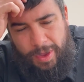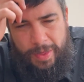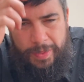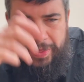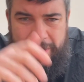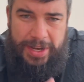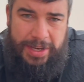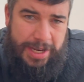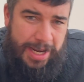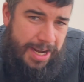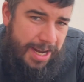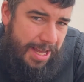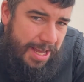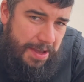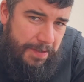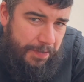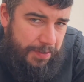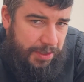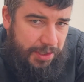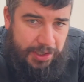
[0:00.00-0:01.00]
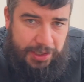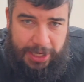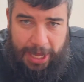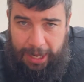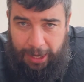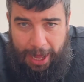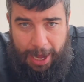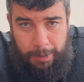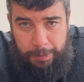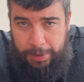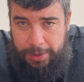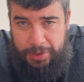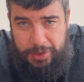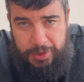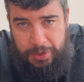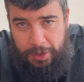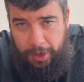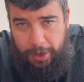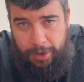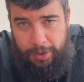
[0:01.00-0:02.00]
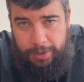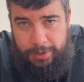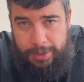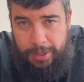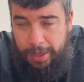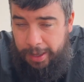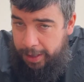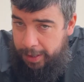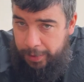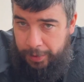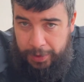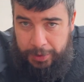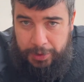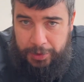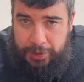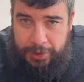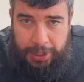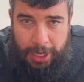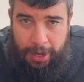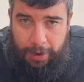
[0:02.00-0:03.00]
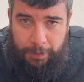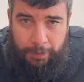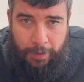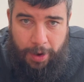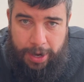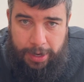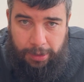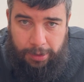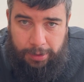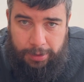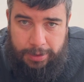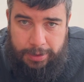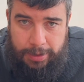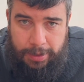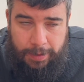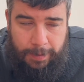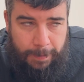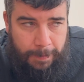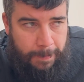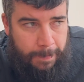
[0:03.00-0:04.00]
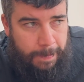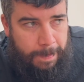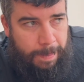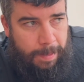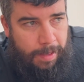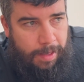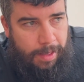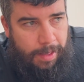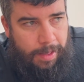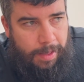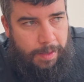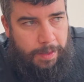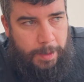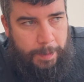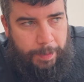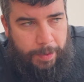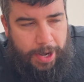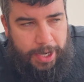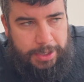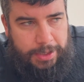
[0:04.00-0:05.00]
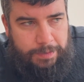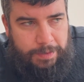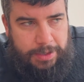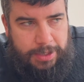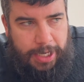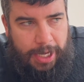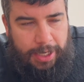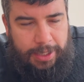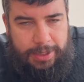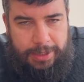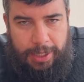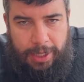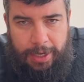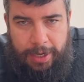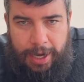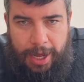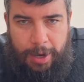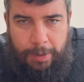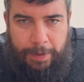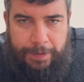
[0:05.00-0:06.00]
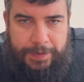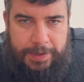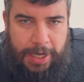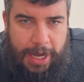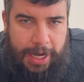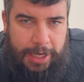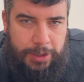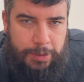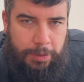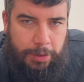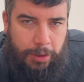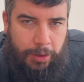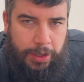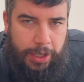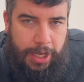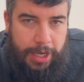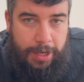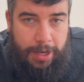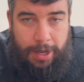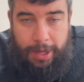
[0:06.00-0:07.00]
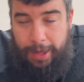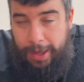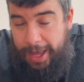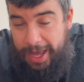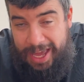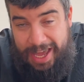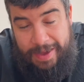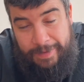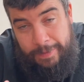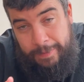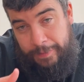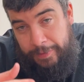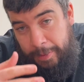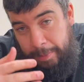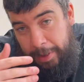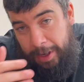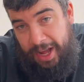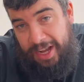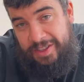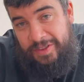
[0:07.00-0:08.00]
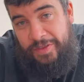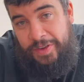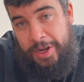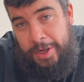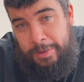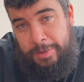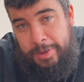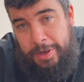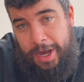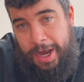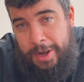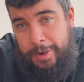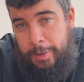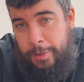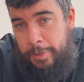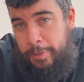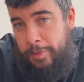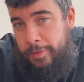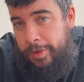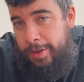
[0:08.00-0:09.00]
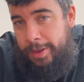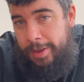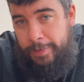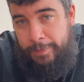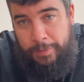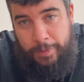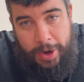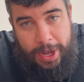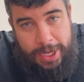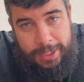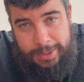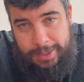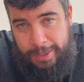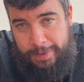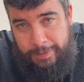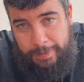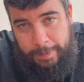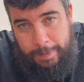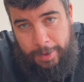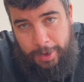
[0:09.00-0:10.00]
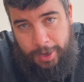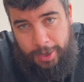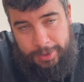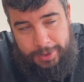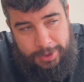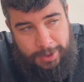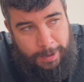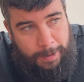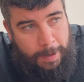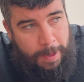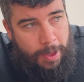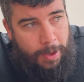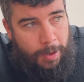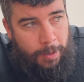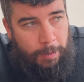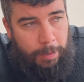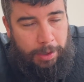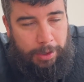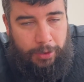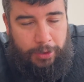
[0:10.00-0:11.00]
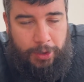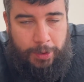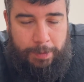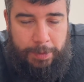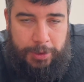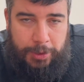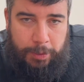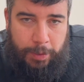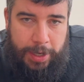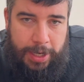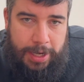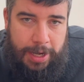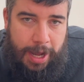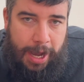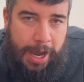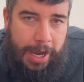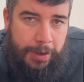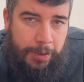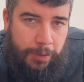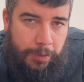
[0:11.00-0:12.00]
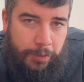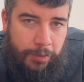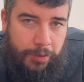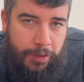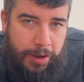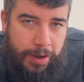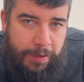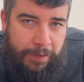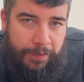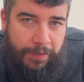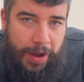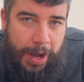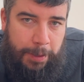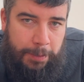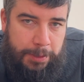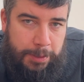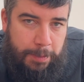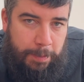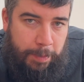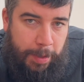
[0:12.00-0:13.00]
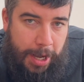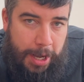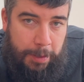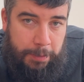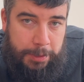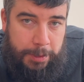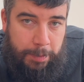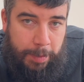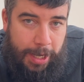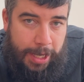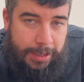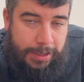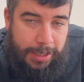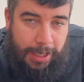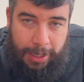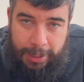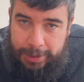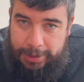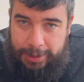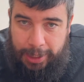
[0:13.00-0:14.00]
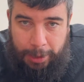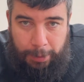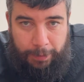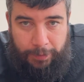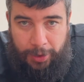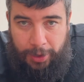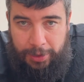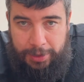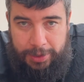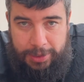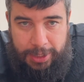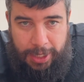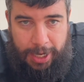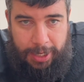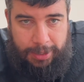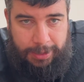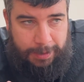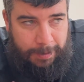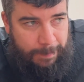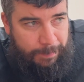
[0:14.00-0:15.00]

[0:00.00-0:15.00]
They didn't even sell out in stores. They just sat on rails. The price of a Telestella now with tags, we're looking, even from the last video, was £900. They've raised even more, so we're looking between £900 and £1,000 to buy a Telestella with all its tags.